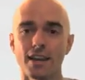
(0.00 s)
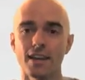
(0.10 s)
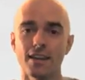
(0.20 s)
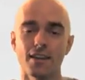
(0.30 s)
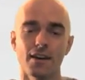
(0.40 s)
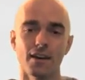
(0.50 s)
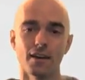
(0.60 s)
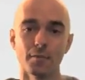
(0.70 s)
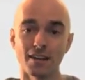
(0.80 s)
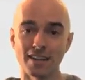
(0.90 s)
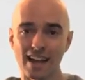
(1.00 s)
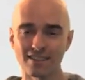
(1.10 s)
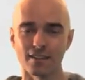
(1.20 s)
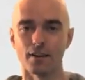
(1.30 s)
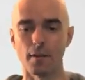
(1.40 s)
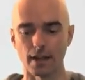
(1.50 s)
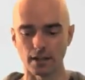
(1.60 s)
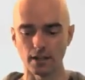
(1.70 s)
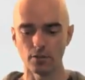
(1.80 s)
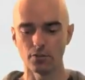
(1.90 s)
in Alaska,
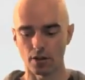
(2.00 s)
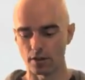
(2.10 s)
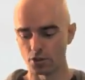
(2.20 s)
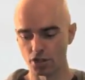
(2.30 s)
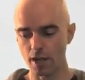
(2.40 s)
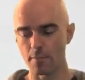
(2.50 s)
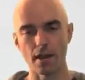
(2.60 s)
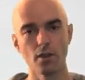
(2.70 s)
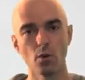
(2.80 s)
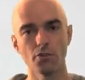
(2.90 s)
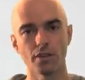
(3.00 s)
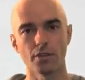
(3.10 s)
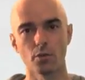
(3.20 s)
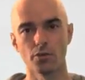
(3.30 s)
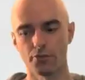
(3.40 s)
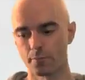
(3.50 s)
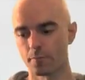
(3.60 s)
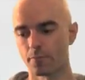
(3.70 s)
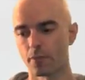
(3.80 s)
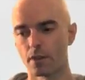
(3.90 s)
and he was on the ship and noticed that there was
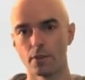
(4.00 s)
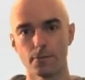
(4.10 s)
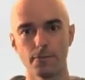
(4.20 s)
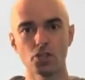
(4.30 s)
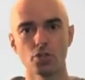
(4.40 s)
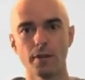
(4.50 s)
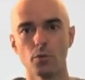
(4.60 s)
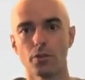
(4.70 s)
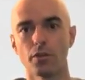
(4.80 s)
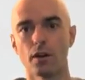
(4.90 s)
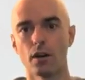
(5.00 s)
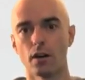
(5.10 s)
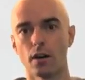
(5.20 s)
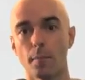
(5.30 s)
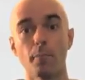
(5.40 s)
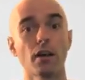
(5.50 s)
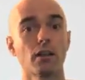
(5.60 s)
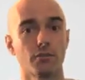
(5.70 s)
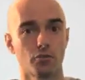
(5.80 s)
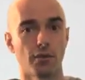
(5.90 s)
this fisherman with a
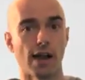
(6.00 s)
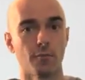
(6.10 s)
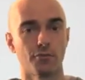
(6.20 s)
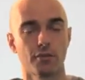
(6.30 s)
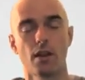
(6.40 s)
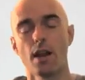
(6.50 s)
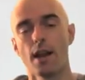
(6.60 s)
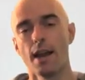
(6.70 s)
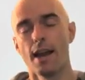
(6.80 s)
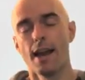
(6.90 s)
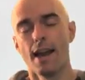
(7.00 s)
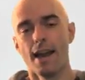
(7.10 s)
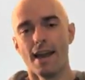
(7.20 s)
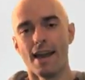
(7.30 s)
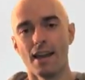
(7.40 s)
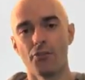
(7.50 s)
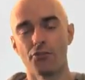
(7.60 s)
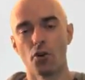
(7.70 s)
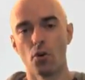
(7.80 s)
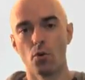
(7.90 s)
bucket of crabs. And
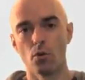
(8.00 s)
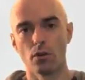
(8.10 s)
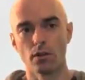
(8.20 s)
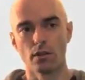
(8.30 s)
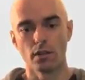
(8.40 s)
so